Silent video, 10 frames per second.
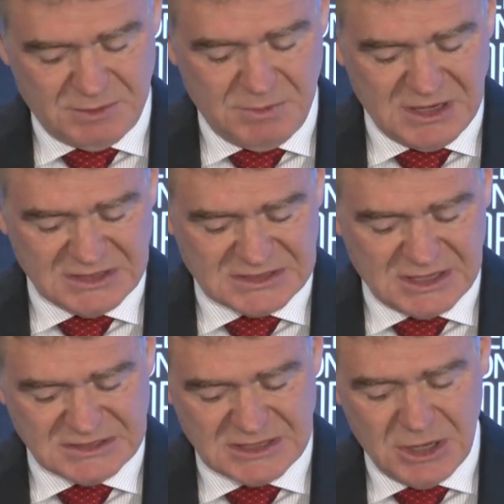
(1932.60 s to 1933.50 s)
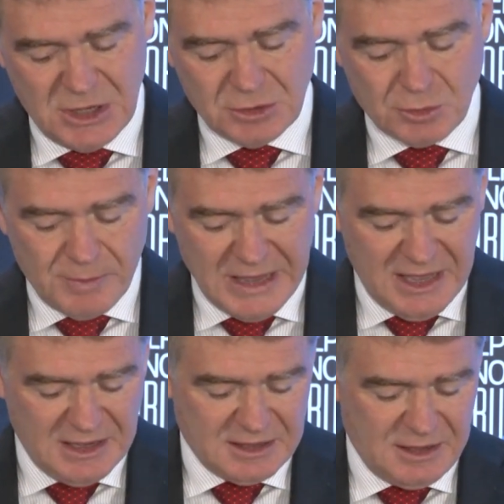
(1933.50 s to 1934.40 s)
ministries to
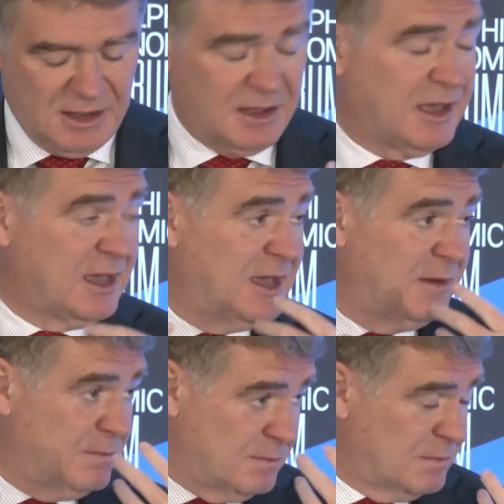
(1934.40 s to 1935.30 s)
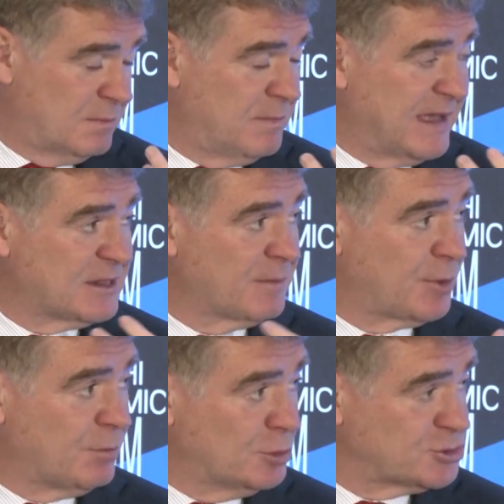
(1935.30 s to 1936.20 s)
make a better
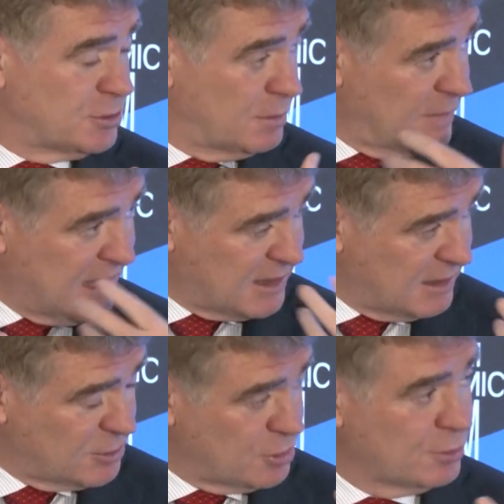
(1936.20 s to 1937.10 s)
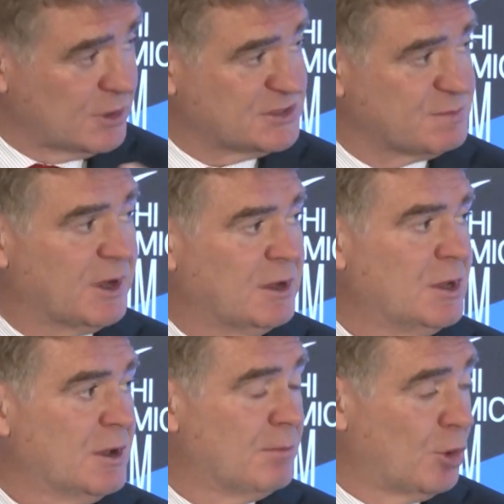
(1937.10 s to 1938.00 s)
promotion, making tourism
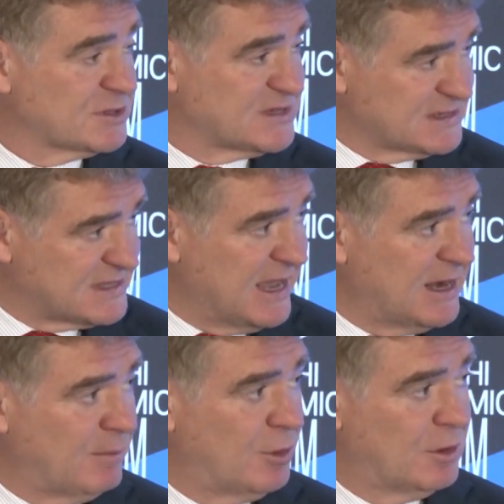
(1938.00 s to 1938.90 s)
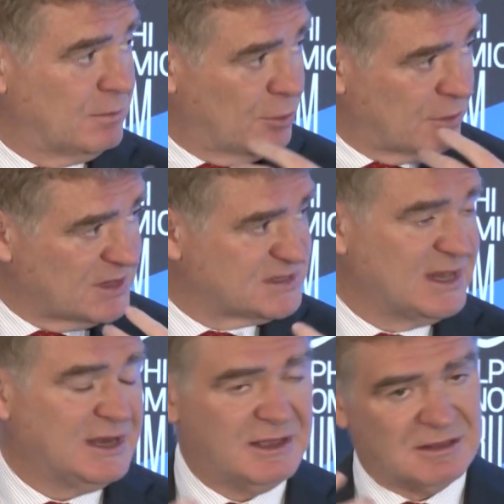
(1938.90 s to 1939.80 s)
more sustainable, more
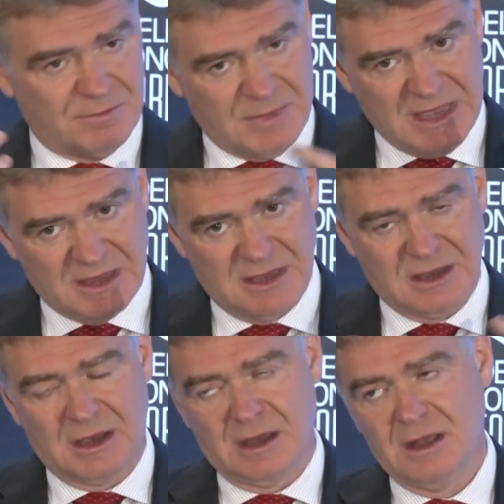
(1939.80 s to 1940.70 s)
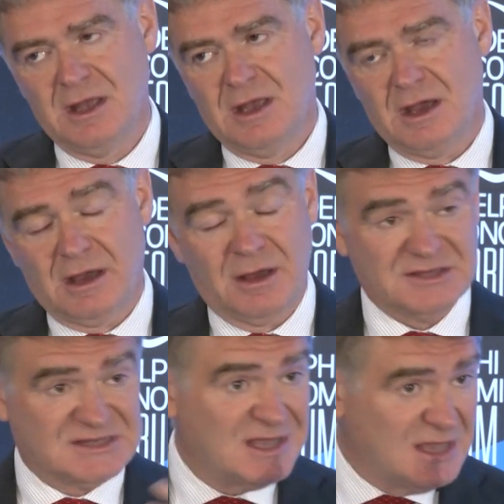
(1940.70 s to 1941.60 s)
resilient,
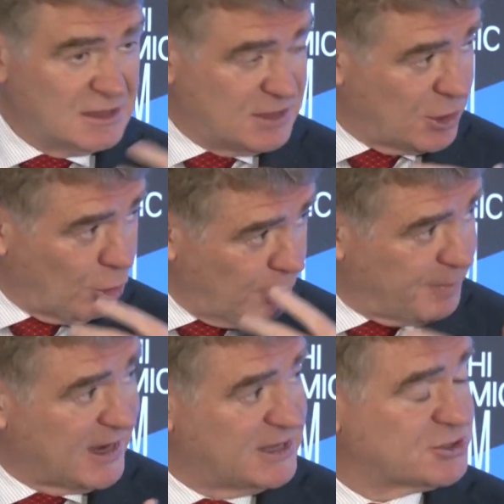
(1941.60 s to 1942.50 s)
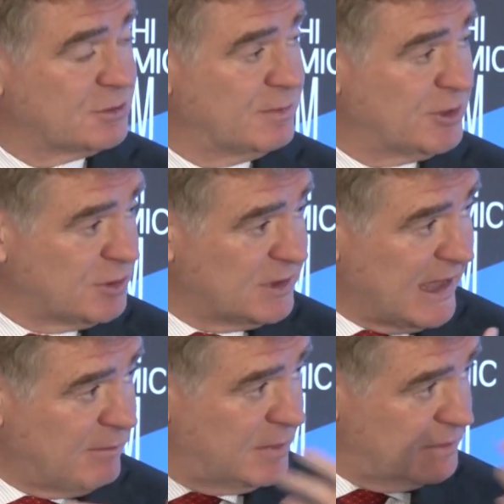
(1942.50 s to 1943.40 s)
seeing the cooperation between
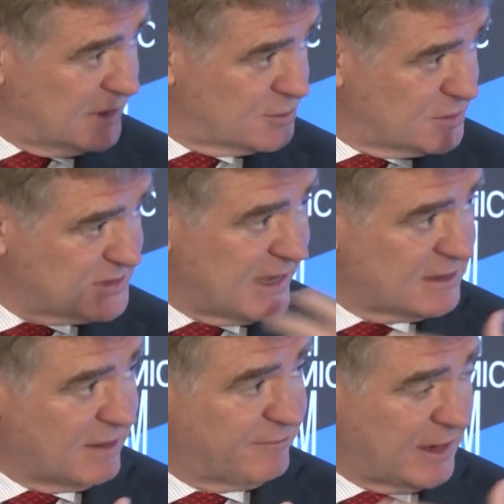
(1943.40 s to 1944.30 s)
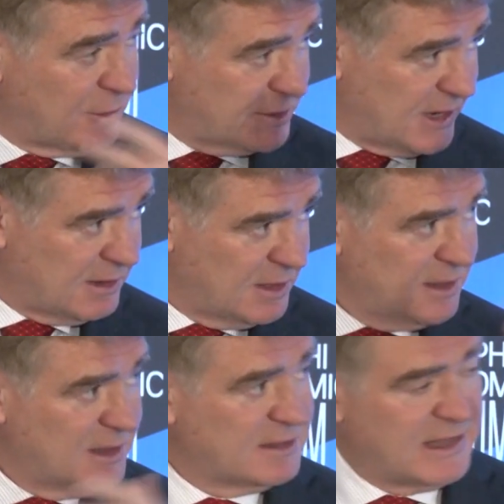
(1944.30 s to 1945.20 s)
them, as we said, Kefalonia,
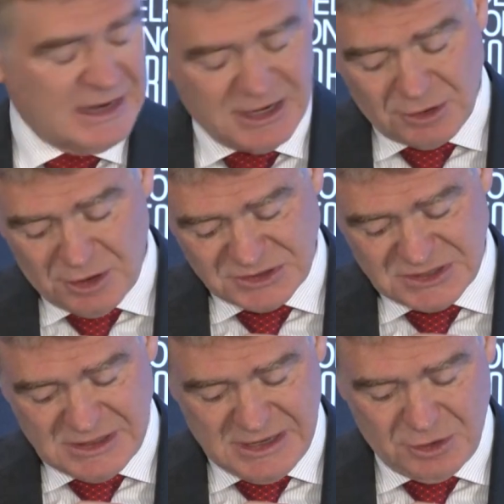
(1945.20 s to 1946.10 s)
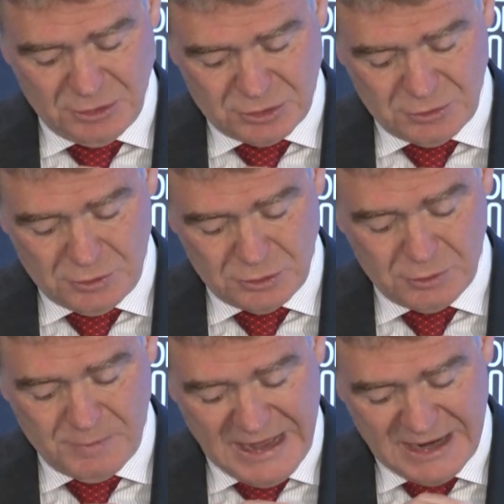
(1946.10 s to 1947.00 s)
and then I cross and I go
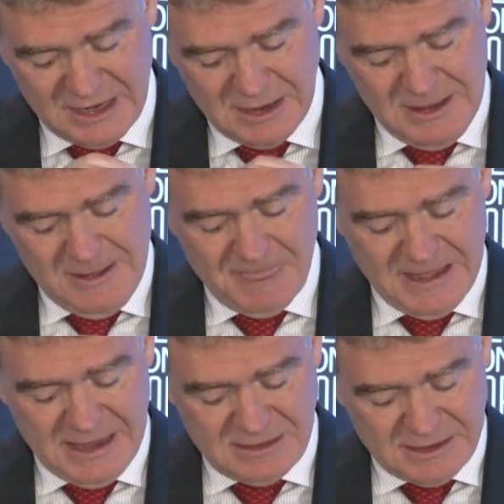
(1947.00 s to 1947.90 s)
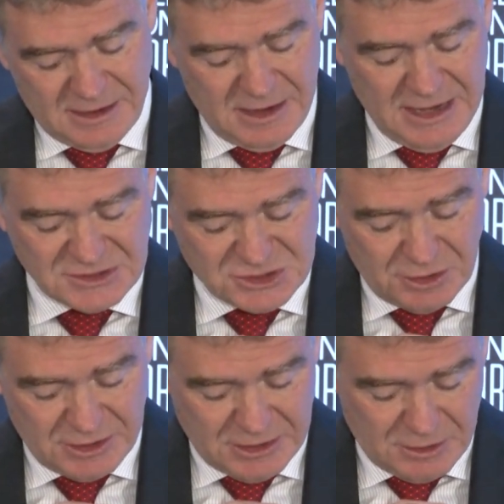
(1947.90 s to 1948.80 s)
to Bari, and
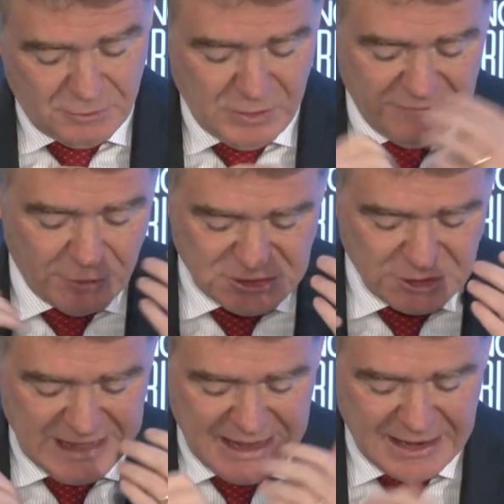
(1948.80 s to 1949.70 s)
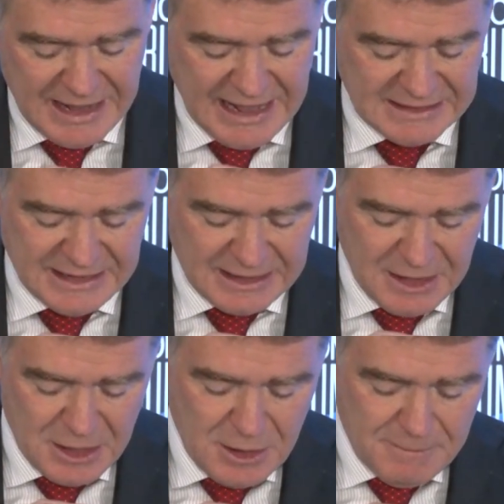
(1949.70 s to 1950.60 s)
so on and on. We have also done other
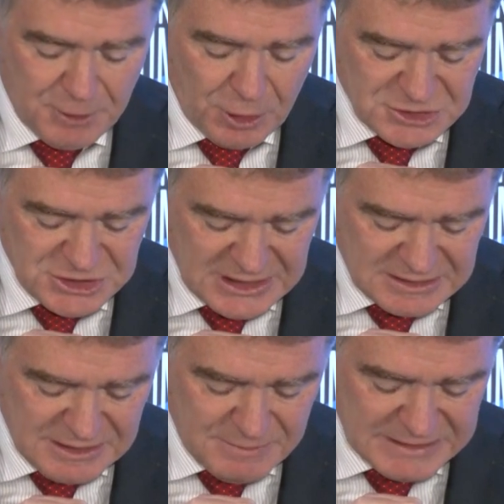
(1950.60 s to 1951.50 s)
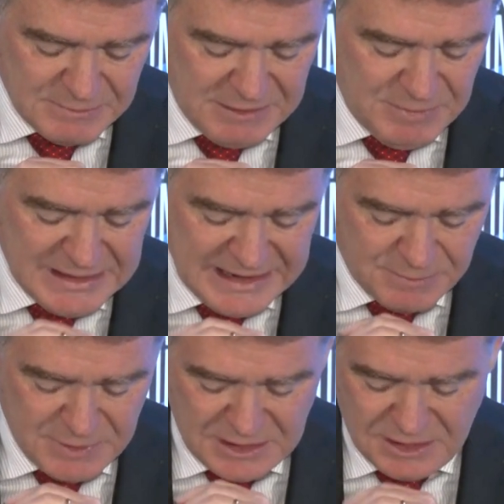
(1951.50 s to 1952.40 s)
projects, but maybe
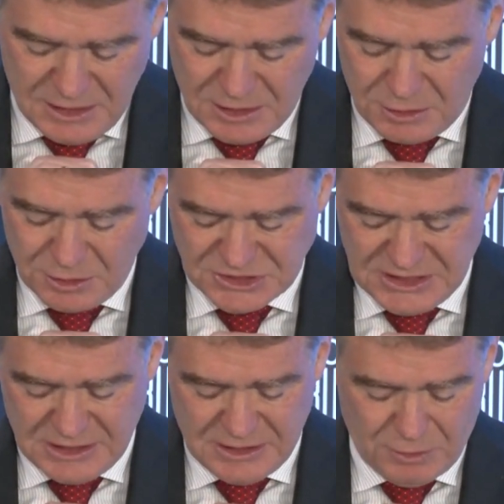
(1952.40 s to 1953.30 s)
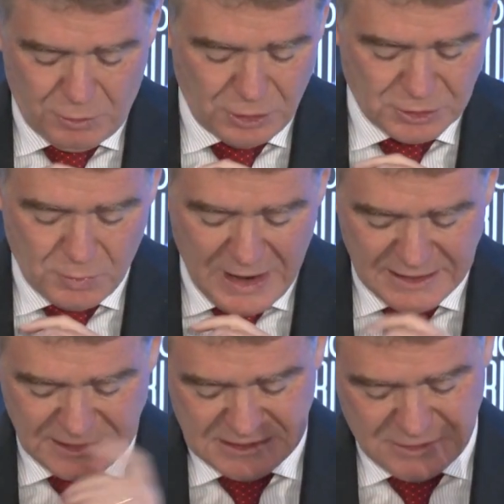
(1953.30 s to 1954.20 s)
let me, in closing, quote
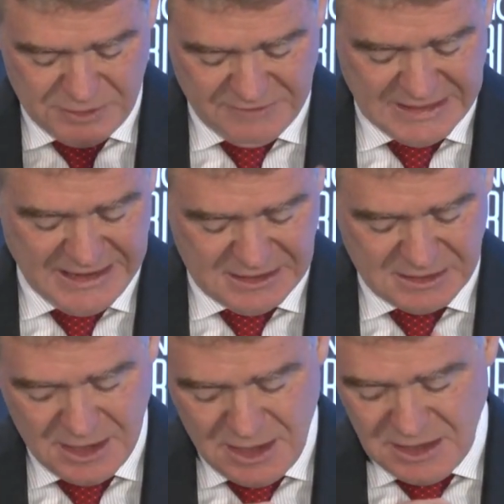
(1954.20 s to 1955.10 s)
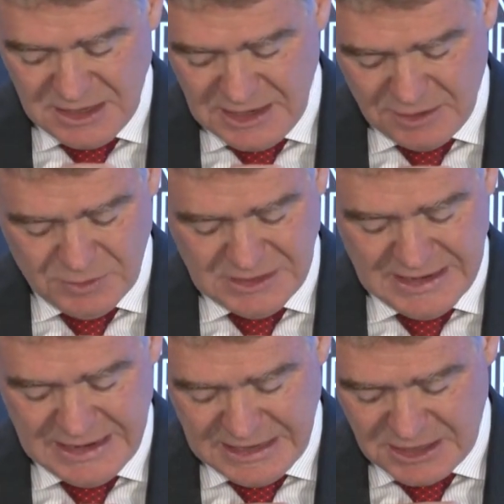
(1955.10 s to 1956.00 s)
one that we have done it here with the
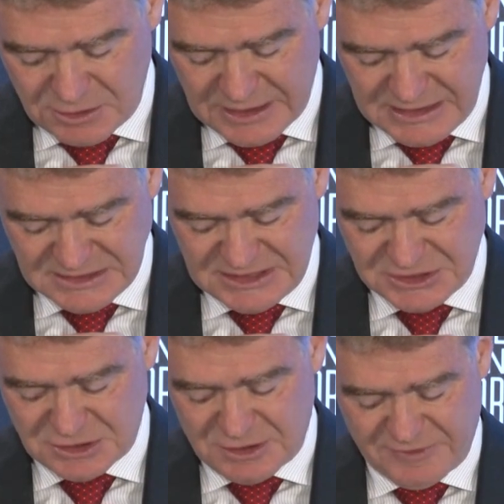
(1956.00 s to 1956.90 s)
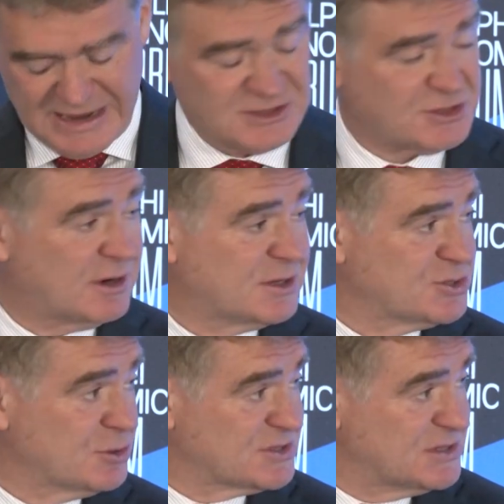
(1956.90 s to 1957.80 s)
Hellenic Organization of Cultural
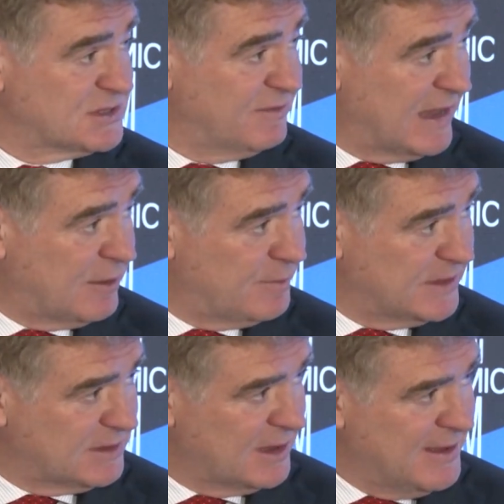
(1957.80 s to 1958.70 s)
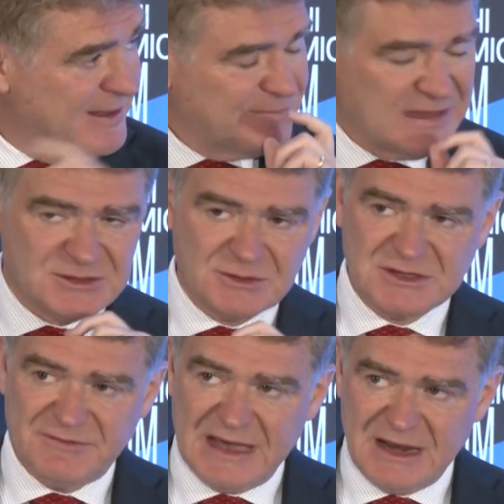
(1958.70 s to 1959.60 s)
Resources Development. That
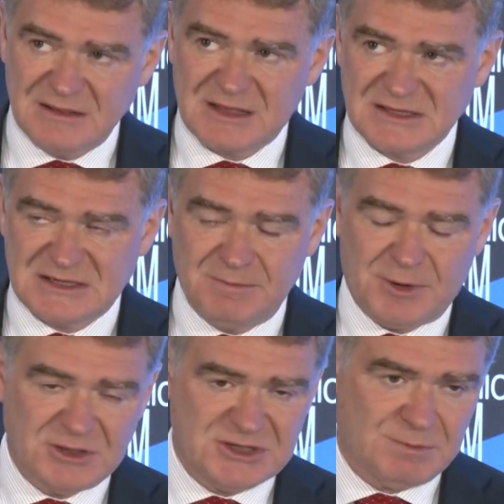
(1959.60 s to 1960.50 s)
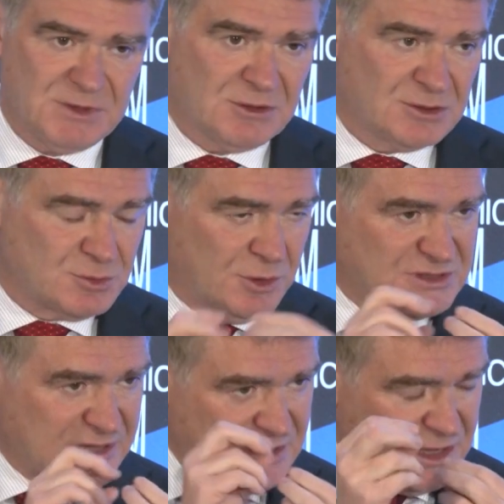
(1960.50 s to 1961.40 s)
was a very interesting project because it
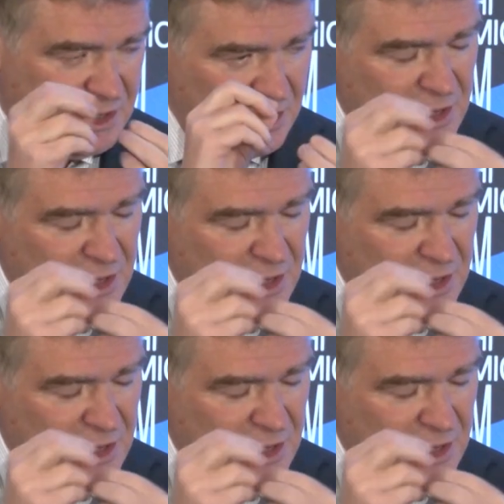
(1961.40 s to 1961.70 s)
was at the